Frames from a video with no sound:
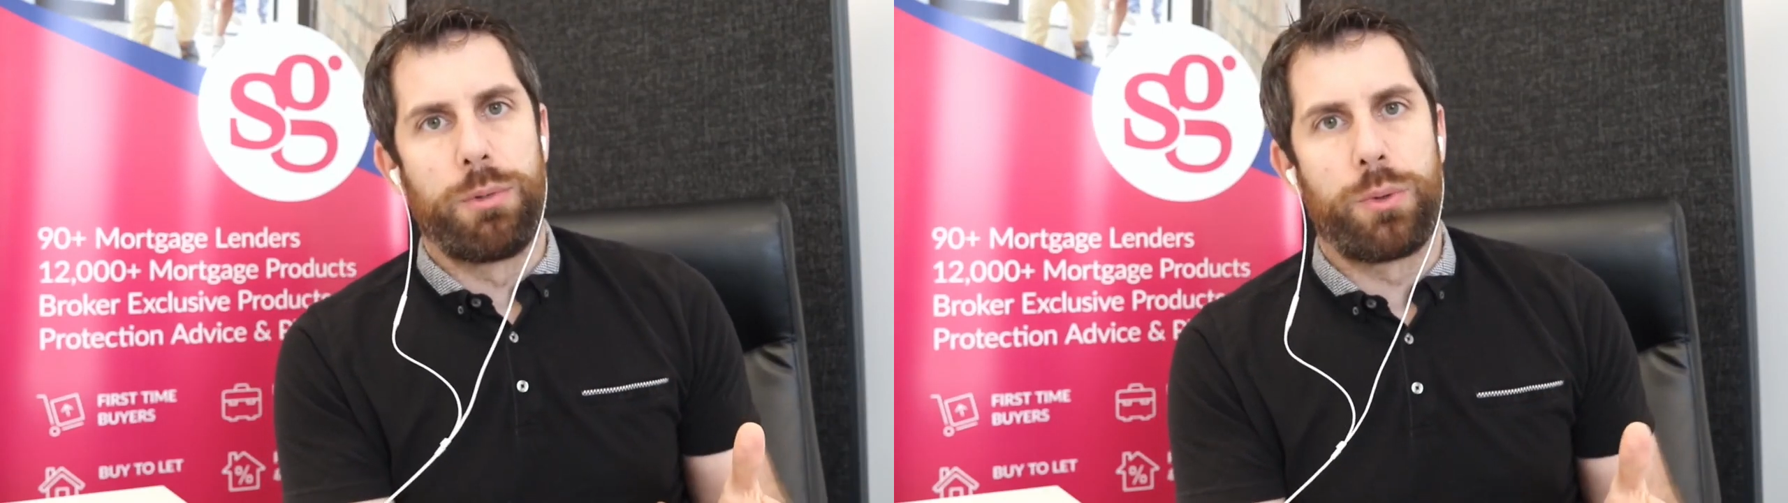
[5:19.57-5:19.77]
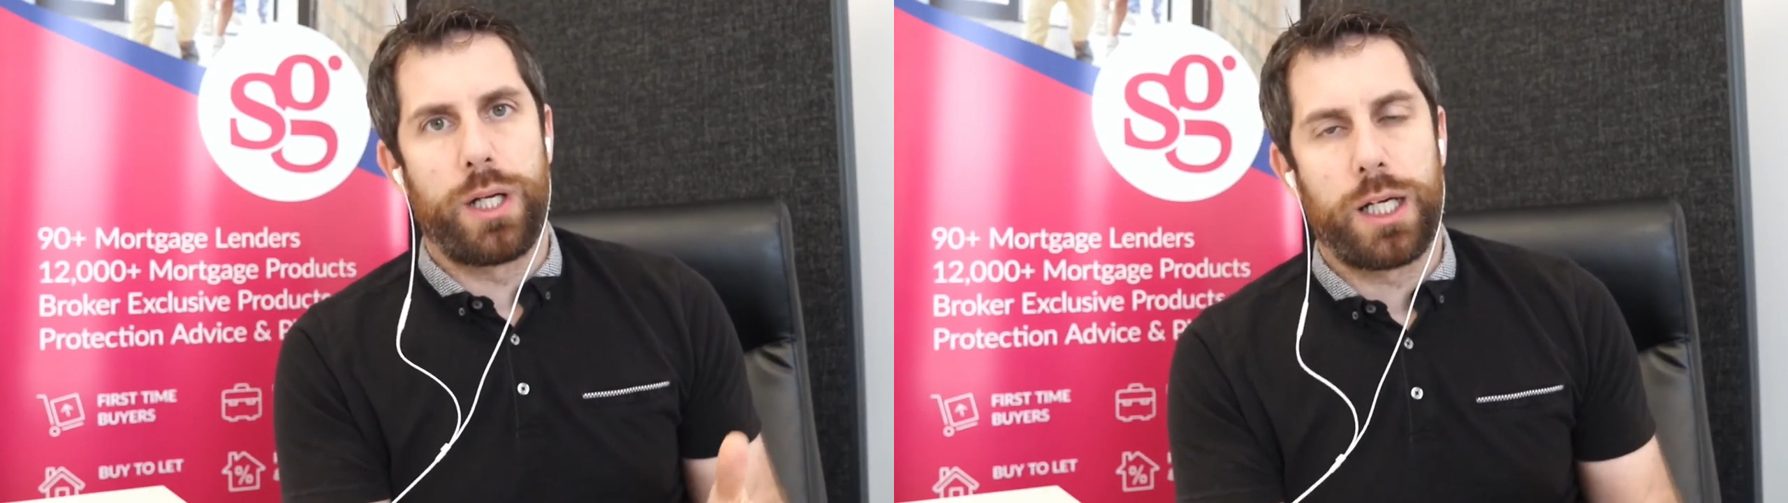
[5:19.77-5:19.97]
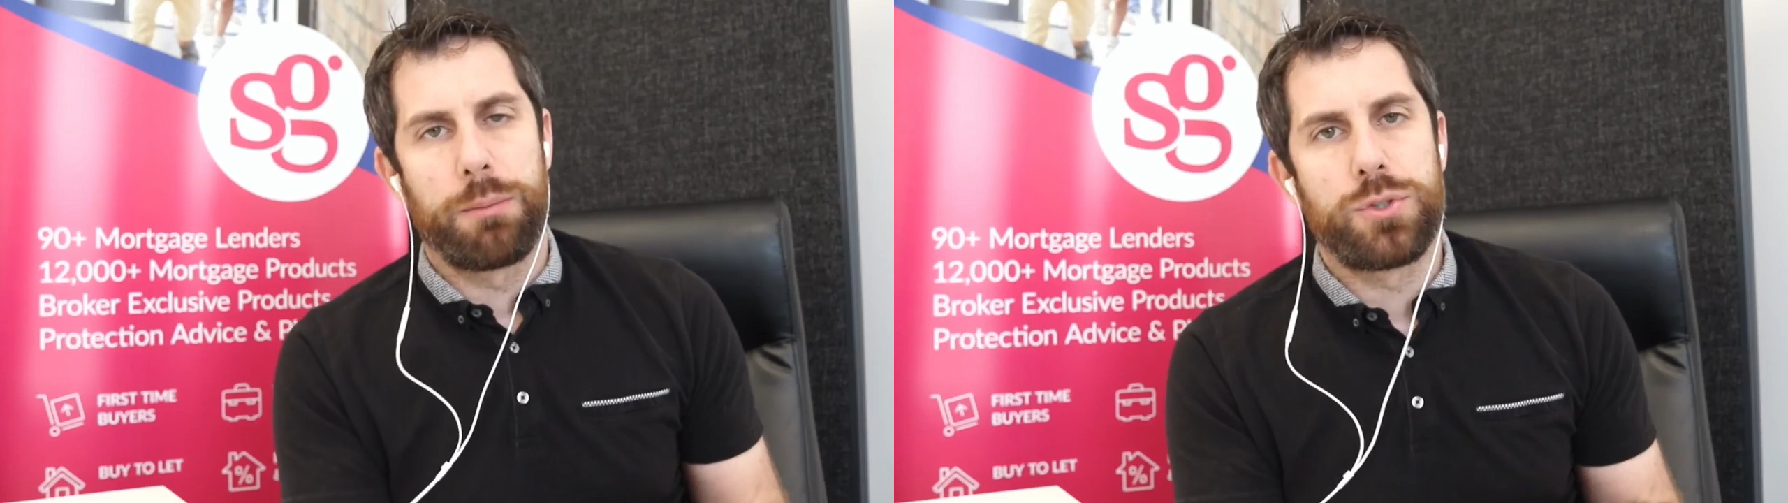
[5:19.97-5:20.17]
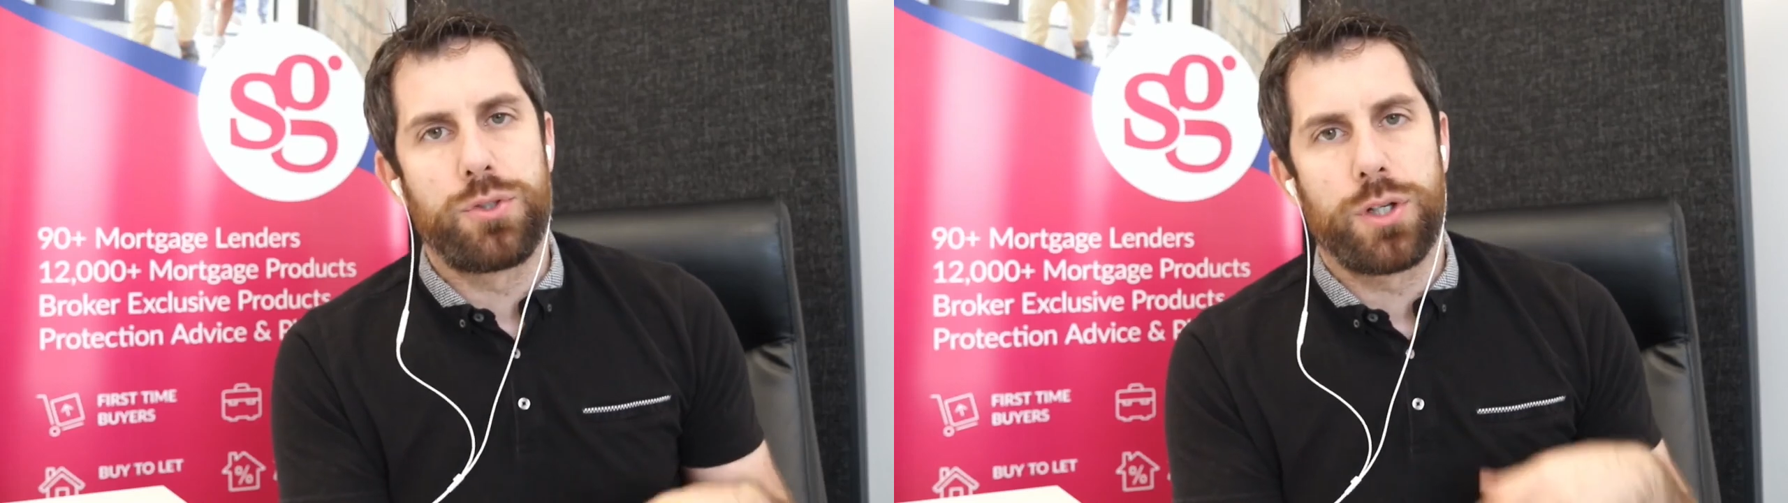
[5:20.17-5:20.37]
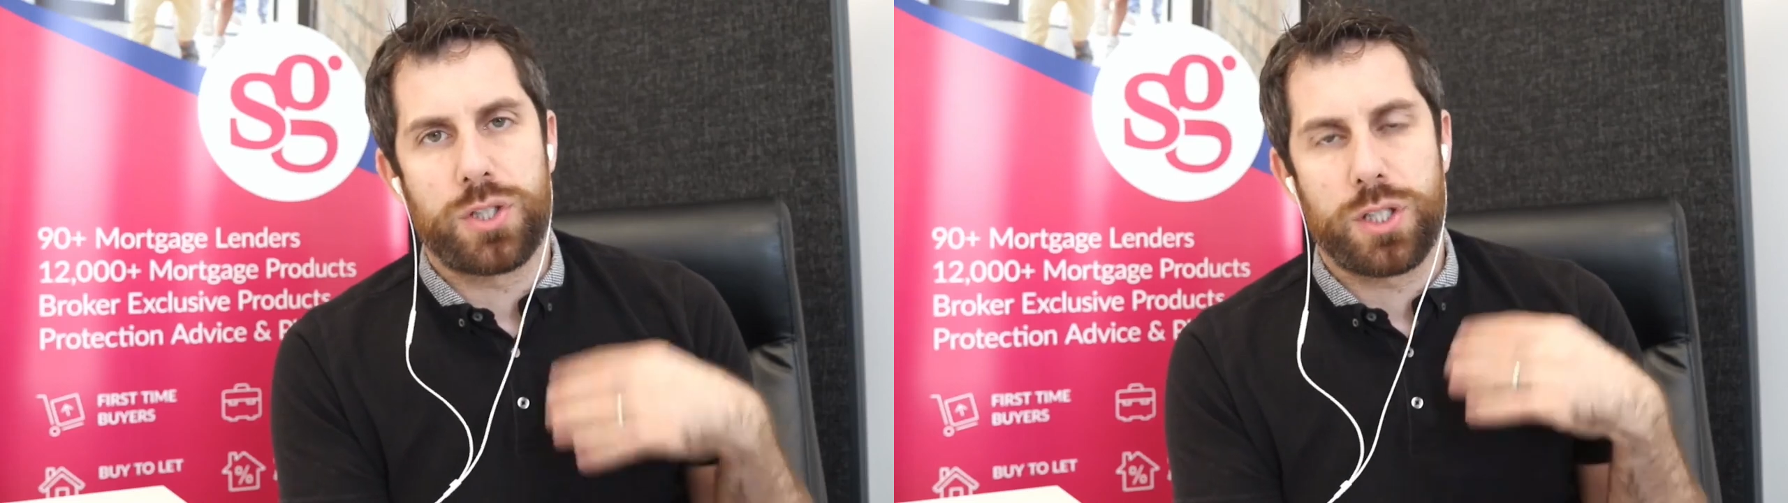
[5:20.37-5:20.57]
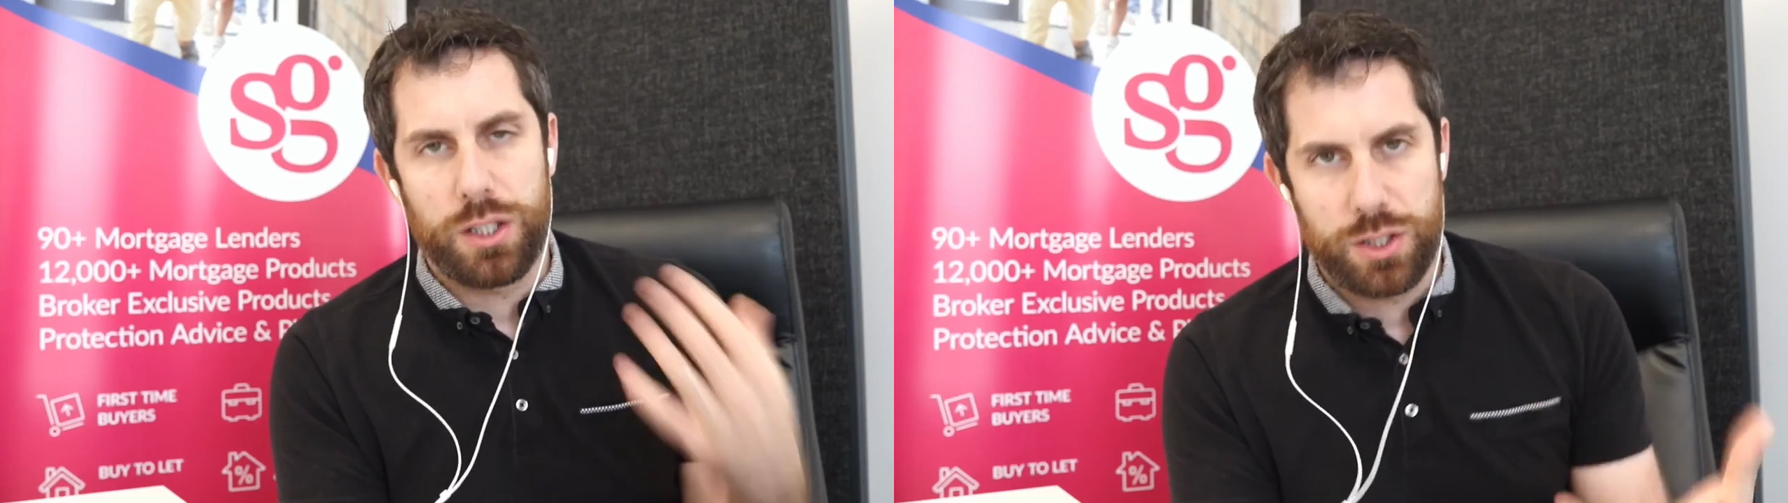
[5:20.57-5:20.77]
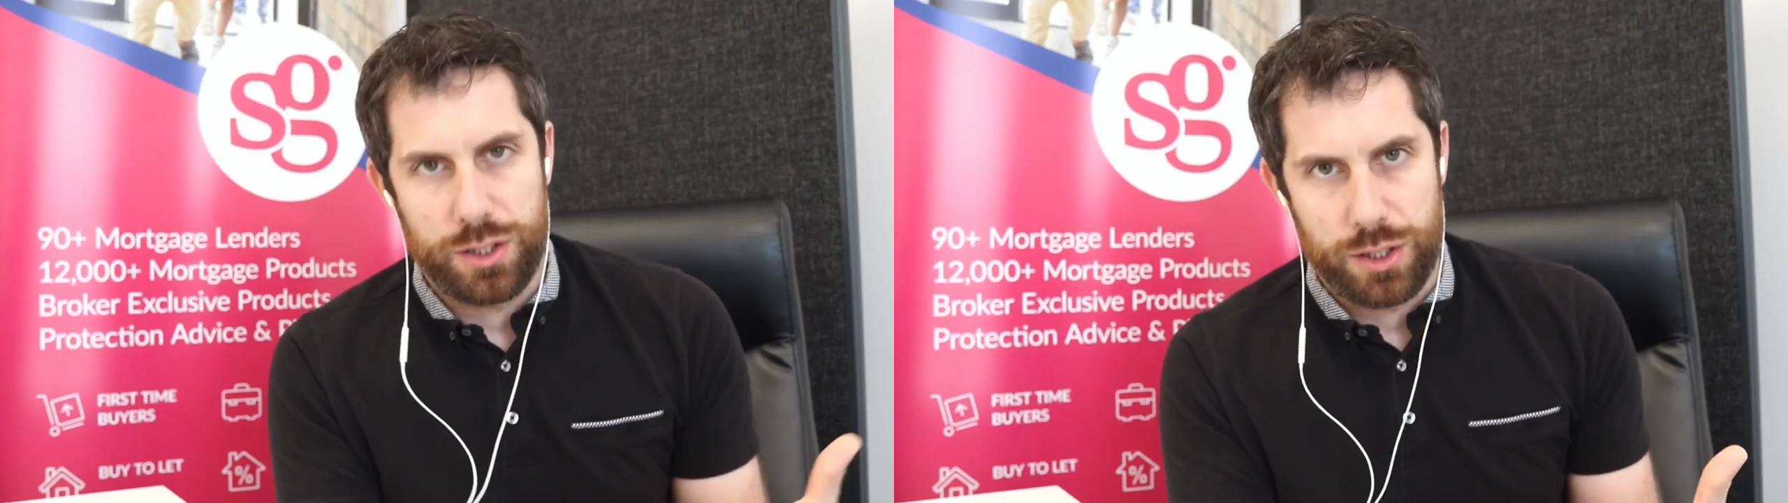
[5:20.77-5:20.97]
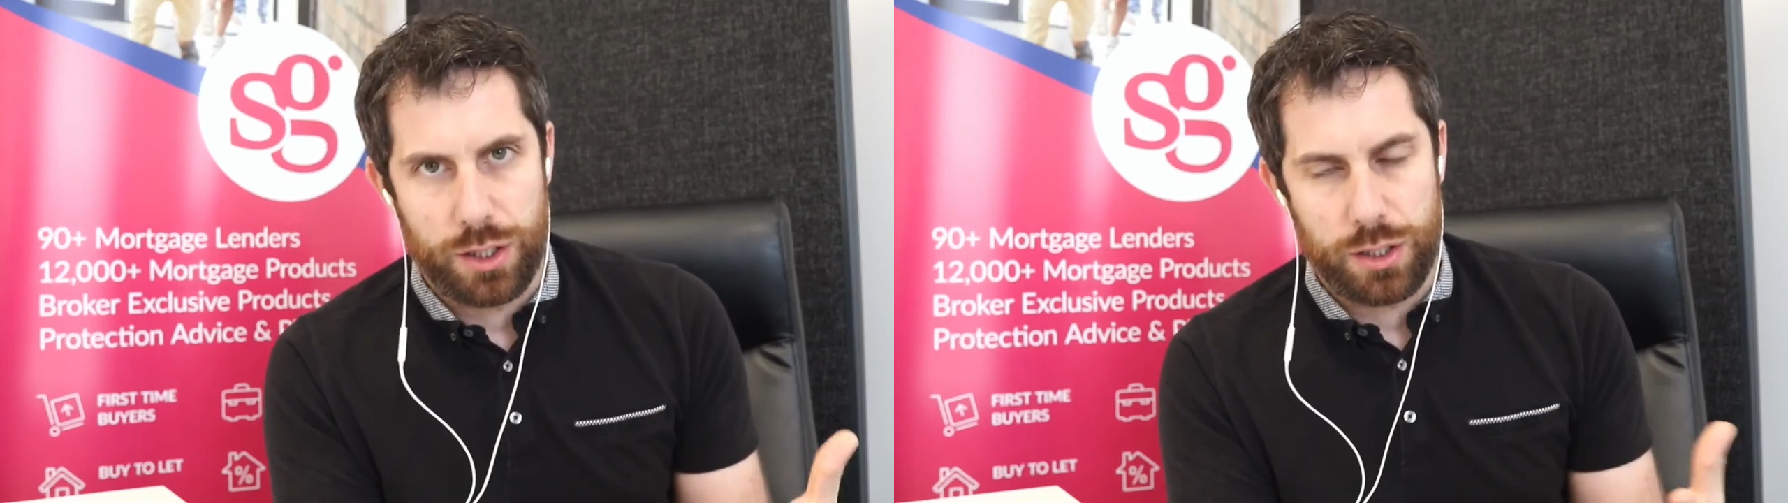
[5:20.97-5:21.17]
But when it comes to a
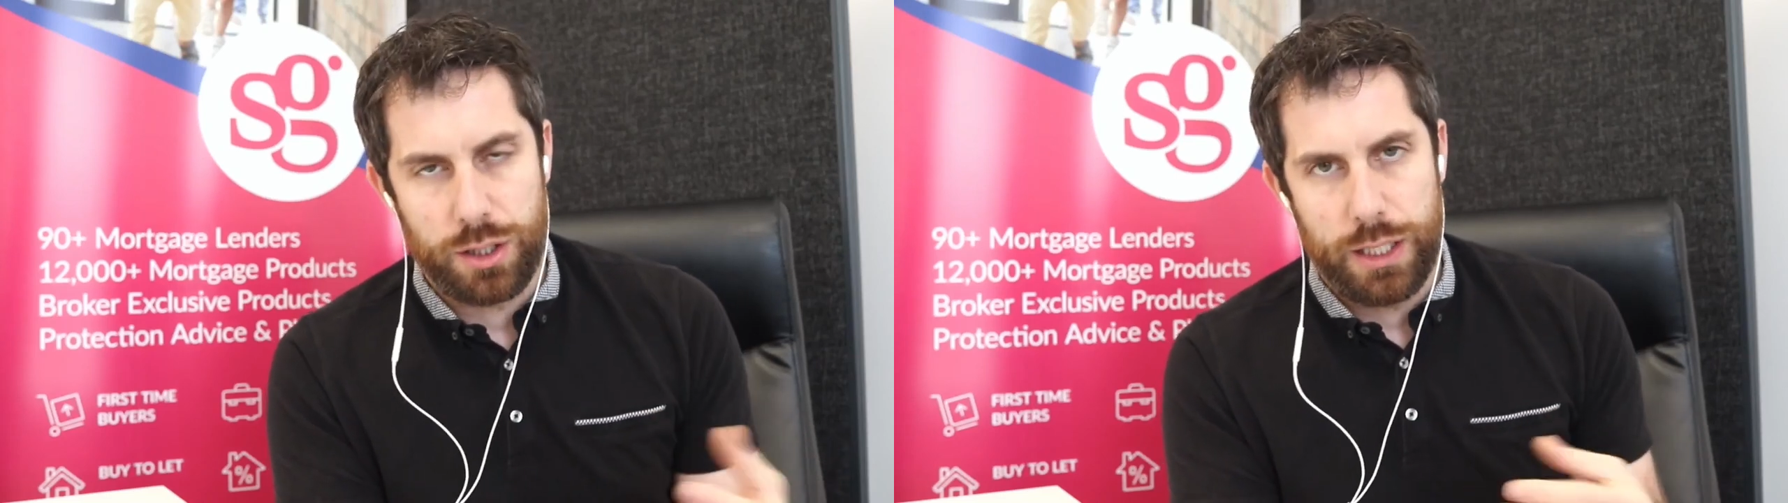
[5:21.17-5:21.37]
solicitor,